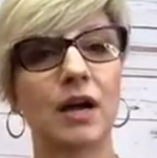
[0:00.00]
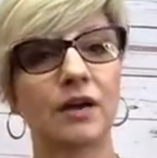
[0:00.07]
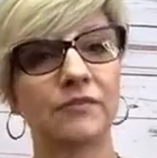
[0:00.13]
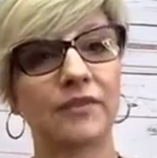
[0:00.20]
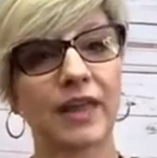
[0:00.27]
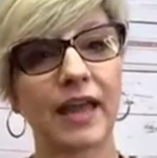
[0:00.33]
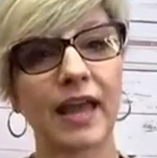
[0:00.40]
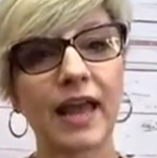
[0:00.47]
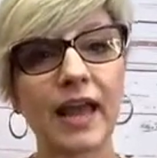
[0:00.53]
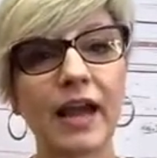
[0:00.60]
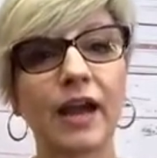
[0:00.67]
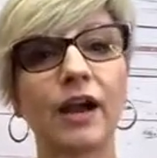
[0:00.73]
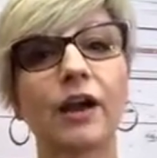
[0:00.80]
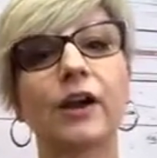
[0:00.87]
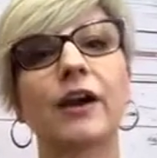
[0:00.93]
of the
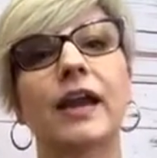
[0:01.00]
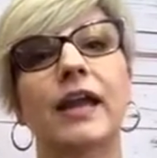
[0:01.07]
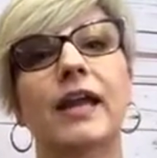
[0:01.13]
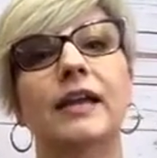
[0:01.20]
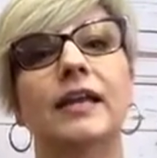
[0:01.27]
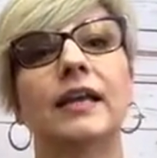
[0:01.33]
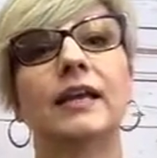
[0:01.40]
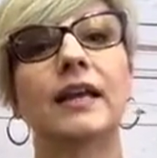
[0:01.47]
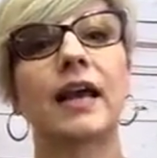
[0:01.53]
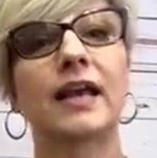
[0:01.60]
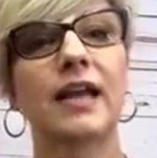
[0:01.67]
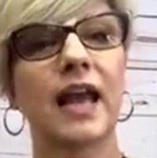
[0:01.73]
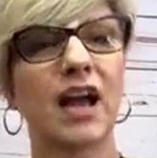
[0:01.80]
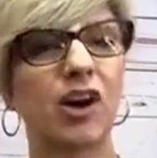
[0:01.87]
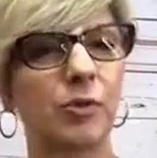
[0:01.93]
hair and it
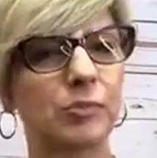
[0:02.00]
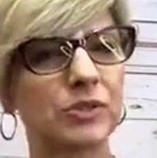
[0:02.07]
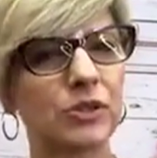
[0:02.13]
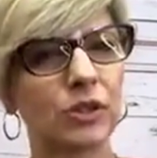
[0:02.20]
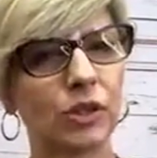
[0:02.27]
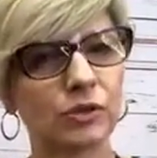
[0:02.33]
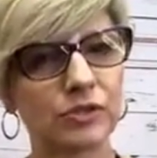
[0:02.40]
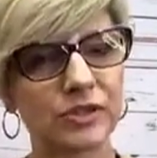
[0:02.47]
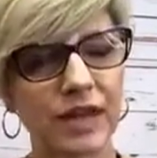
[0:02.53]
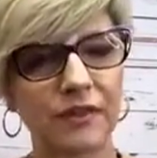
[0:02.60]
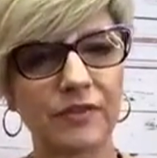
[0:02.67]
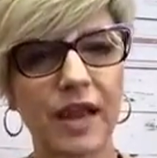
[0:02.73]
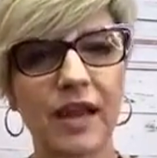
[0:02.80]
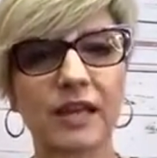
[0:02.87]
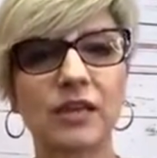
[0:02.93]
kind of helps close
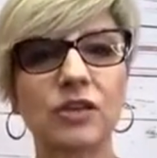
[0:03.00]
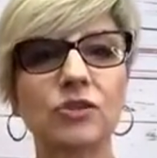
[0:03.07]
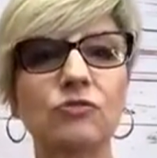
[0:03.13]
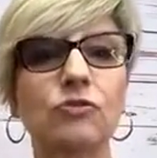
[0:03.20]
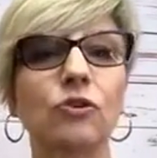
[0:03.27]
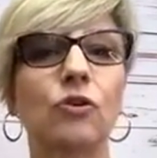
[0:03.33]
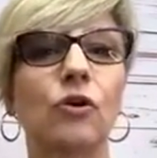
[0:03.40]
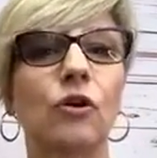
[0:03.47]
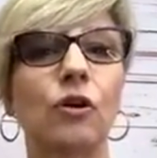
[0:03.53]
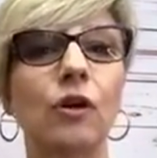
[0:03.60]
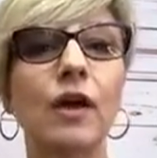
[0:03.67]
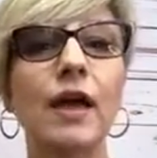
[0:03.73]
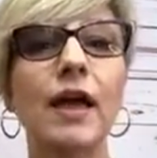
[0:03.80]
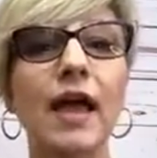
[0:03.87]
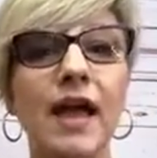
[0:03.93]
down that cuticle